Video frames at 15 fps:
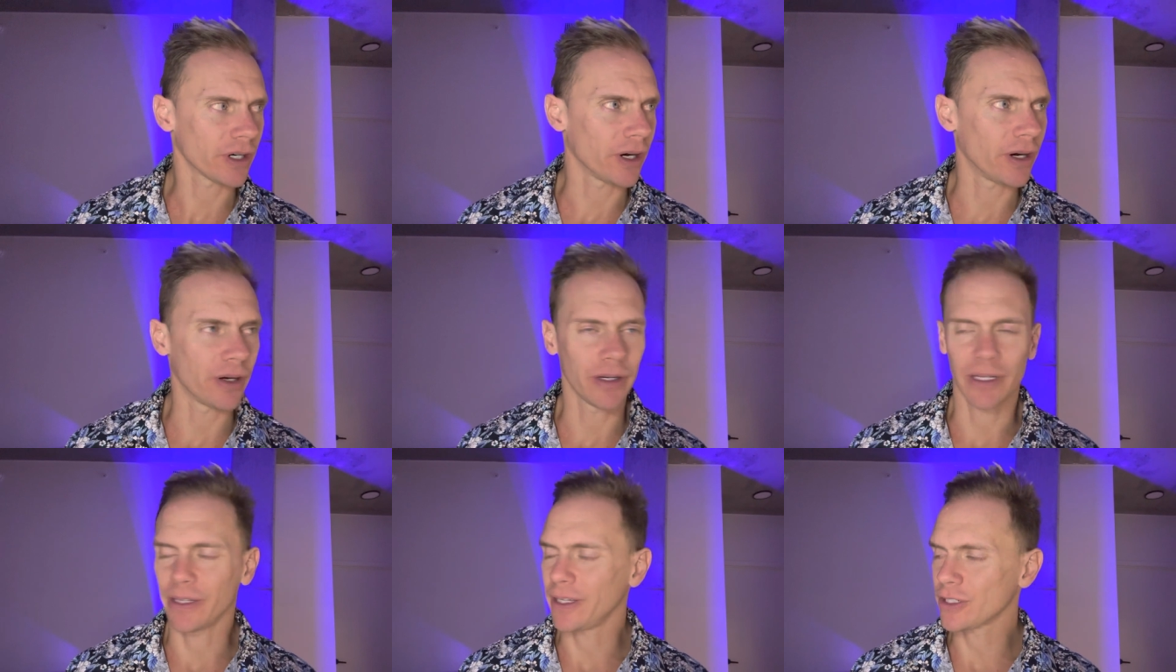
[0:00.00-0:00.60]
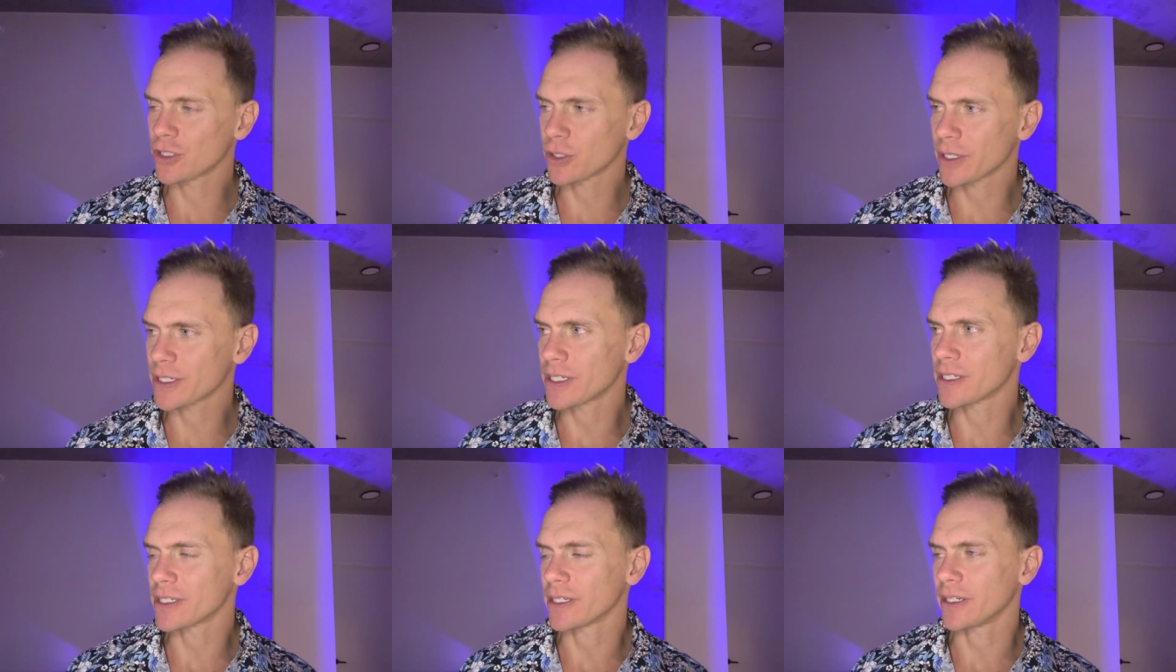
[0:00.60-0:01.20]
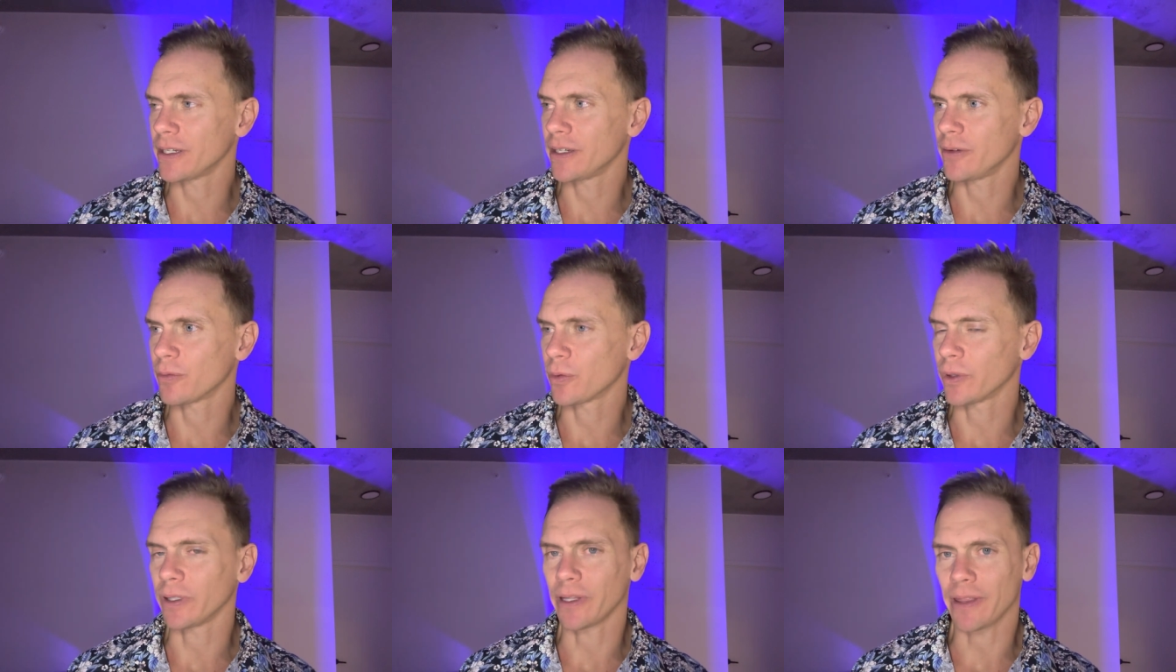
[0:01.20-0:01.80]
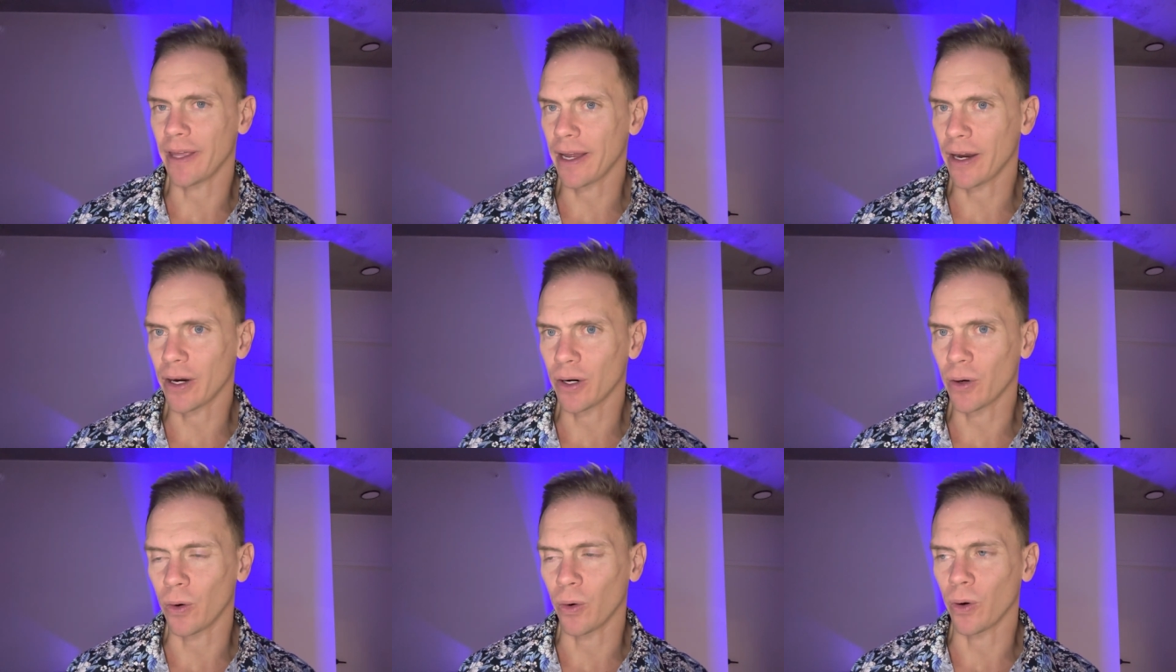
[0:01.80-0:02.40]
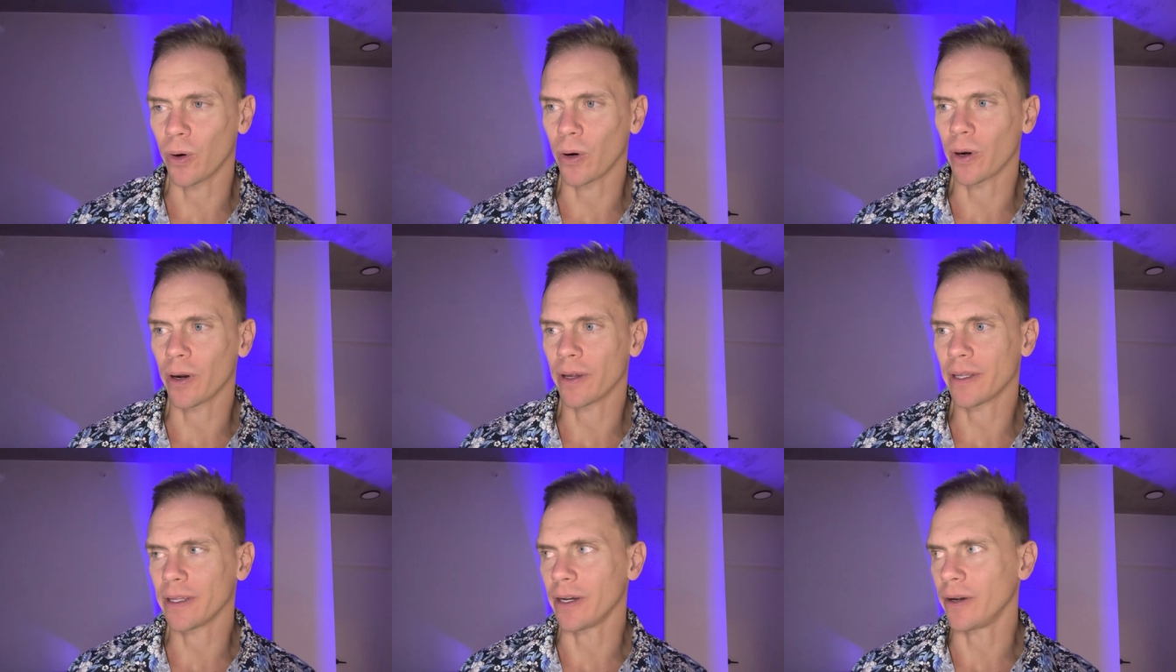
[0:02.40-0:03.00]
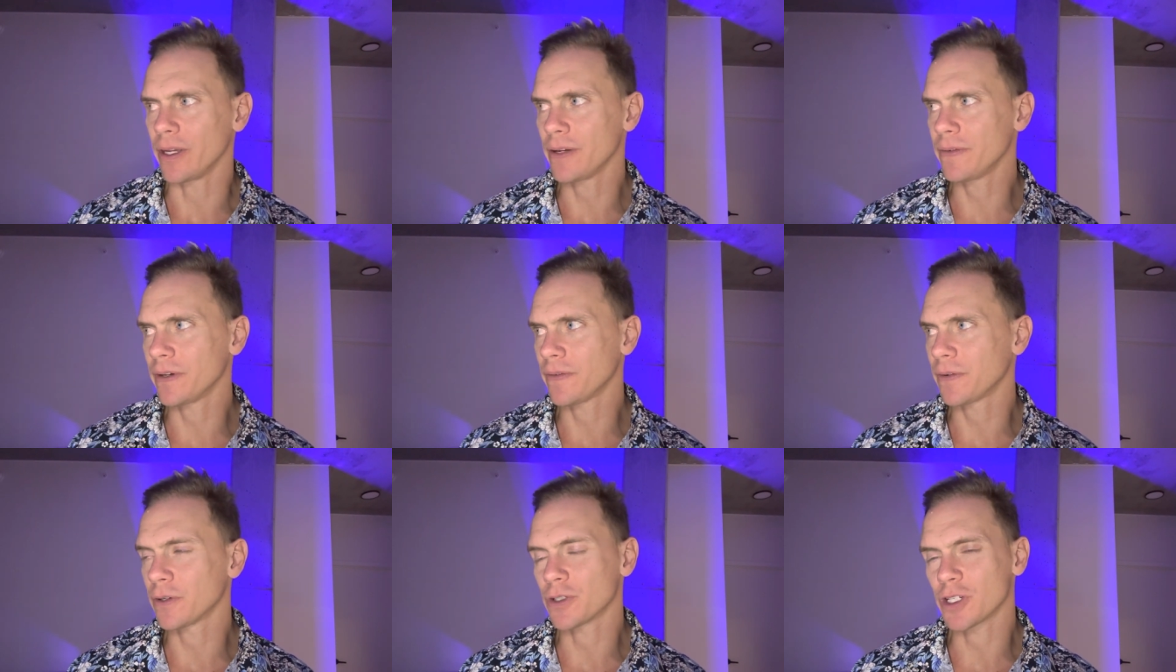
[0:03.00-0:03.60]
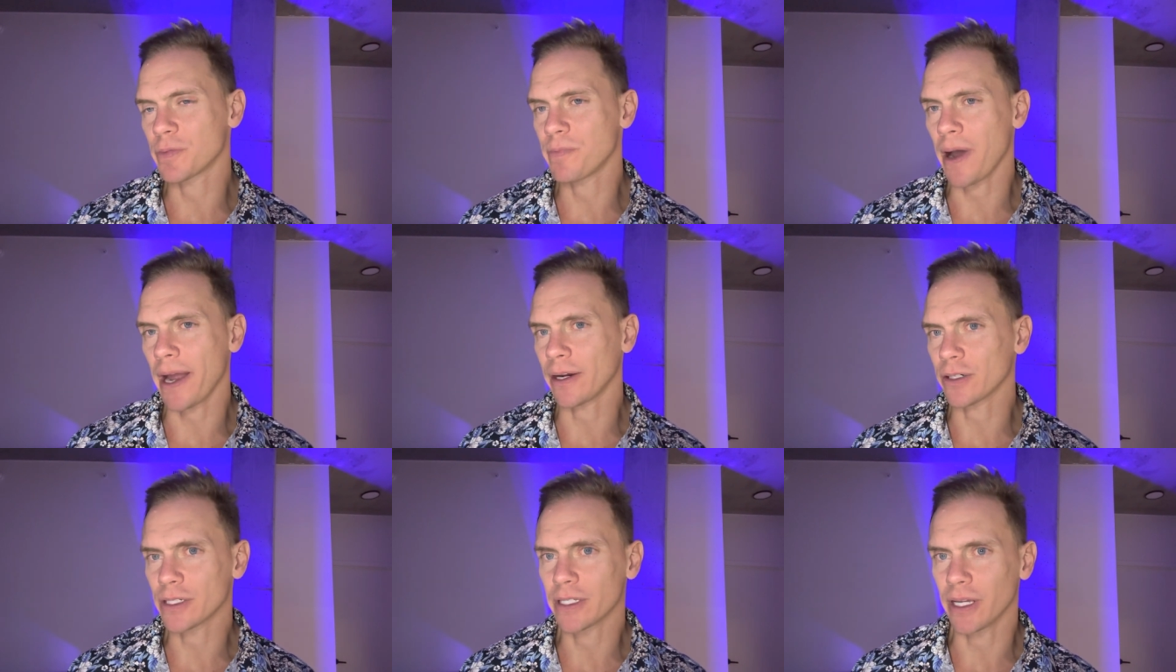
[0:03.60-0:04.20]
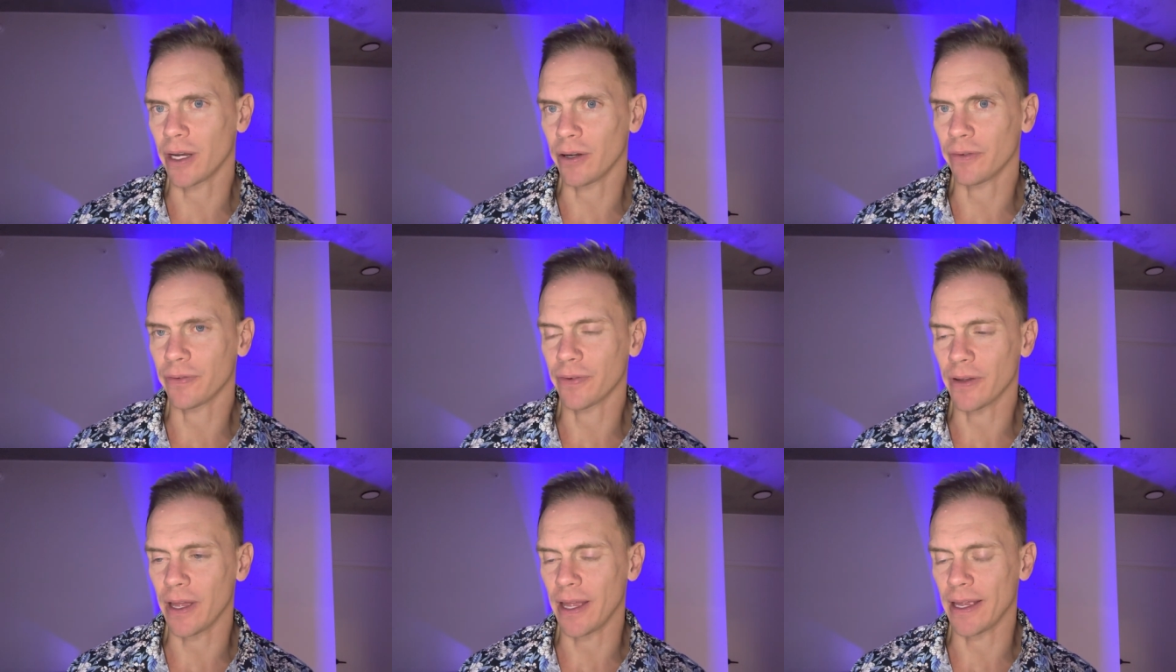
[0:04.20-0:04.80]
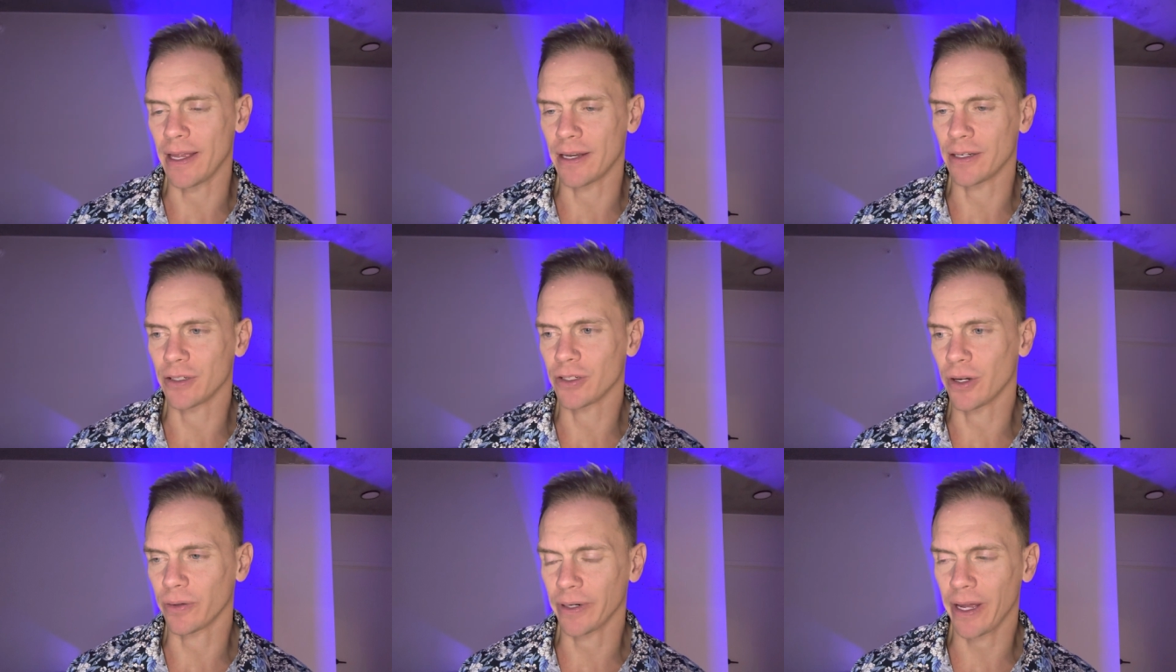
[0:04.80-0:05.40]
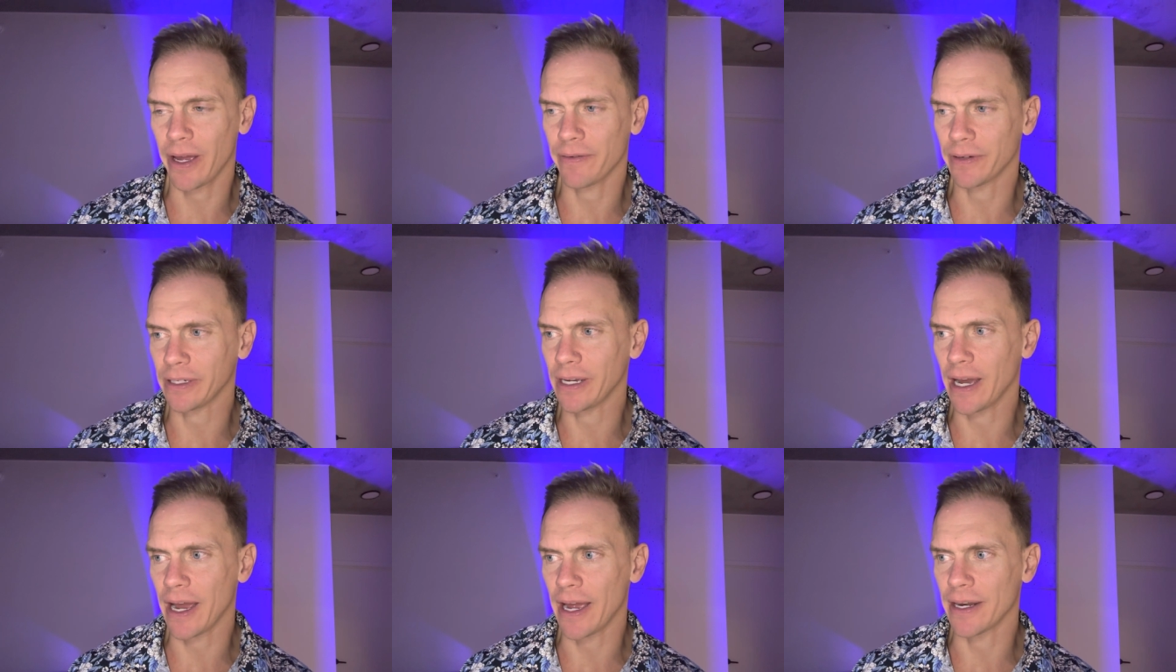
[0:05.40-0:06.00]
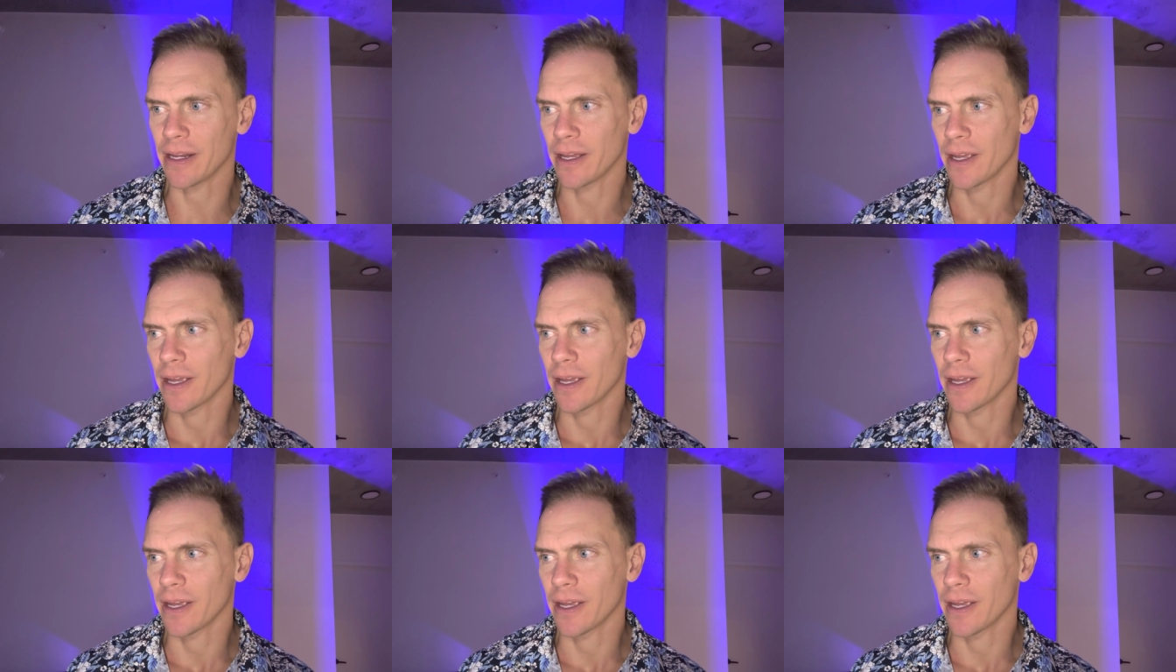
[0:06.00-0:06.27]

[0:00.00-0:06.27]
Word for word: own and that trust isn't really there or you know even if you're just by yourself and you don't have a guide